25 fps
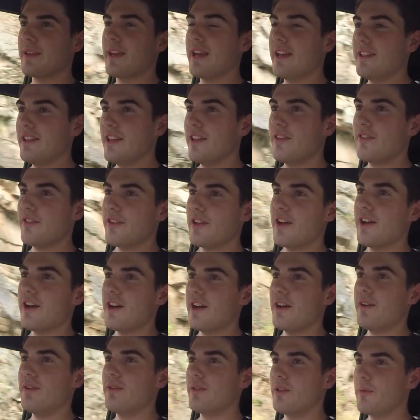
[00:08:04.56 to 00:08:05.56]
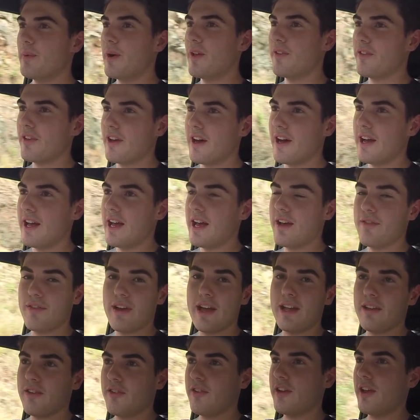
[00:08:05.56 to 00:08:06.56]
in this car, the ones that I have,
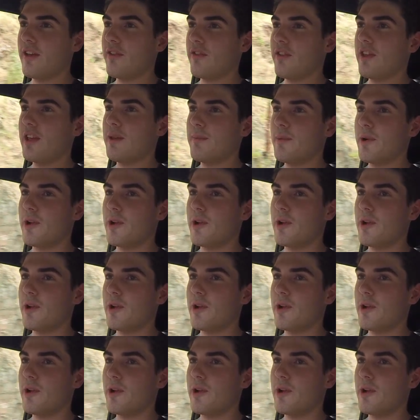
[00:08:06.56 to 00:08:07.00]
HSD